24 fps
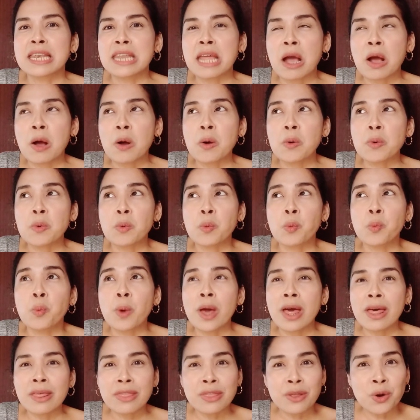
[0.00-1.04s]
Now,
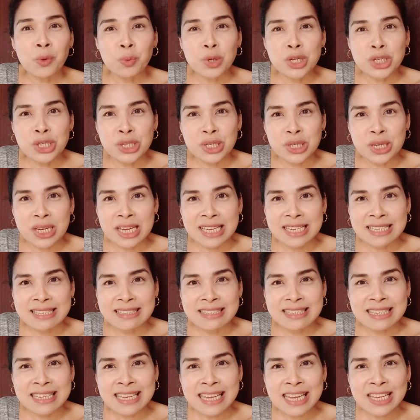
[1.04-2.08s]
whether we should
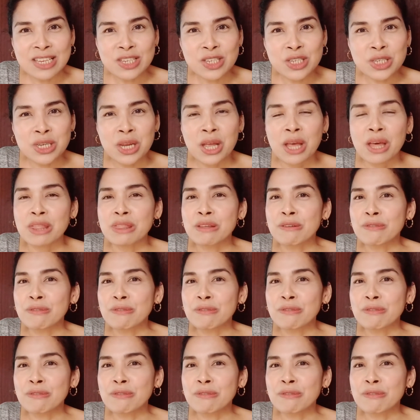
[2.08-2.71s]
teach